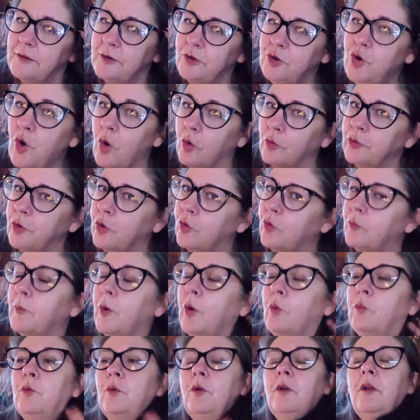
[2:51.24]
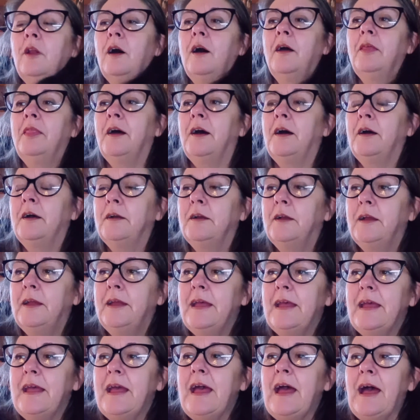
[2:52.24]
not normal like that.
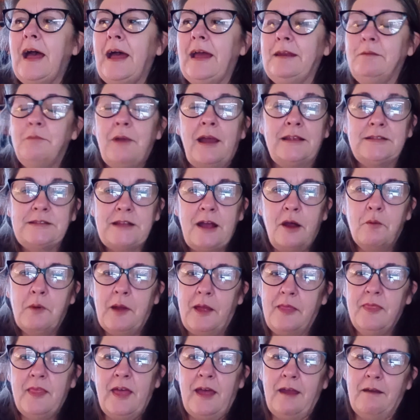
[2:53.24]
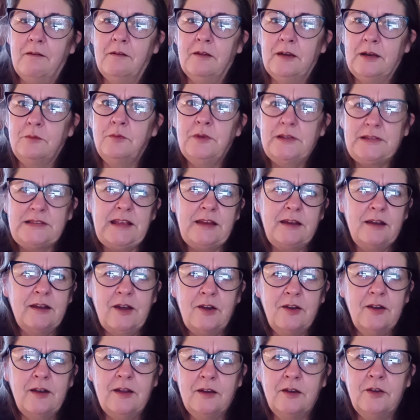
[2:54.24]
Anyways, I went there and I was
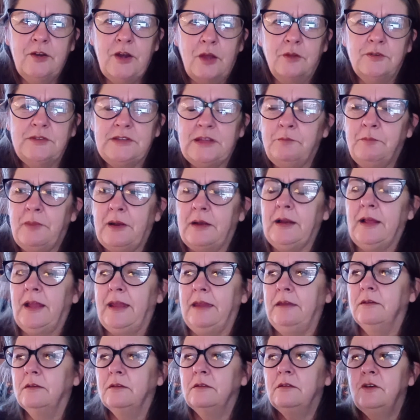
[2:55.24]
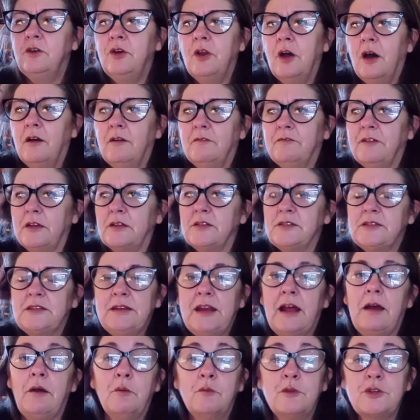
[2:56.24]
notably nervous.
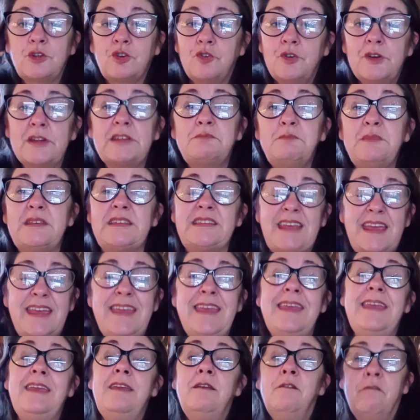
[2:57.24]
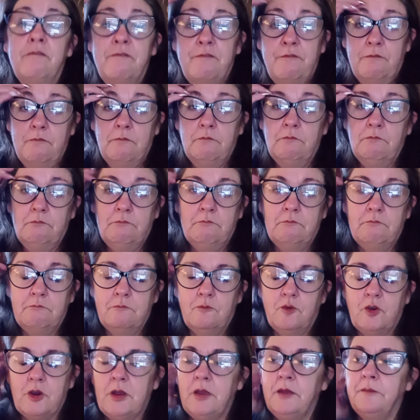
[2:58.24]
Now, it was Christmas Eve,
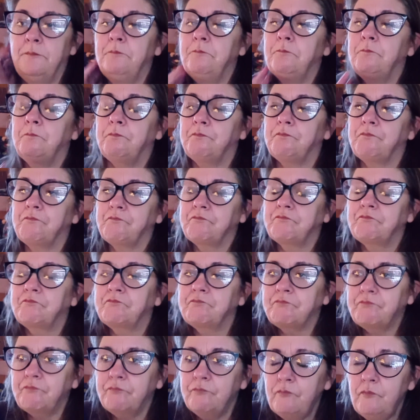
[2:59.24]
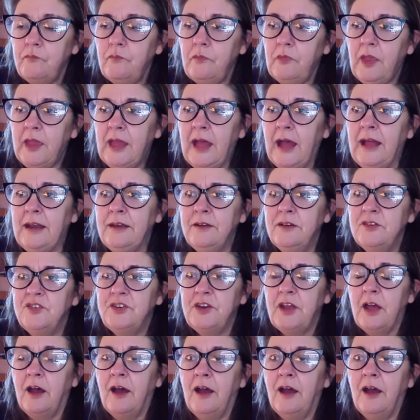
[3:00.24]
right? And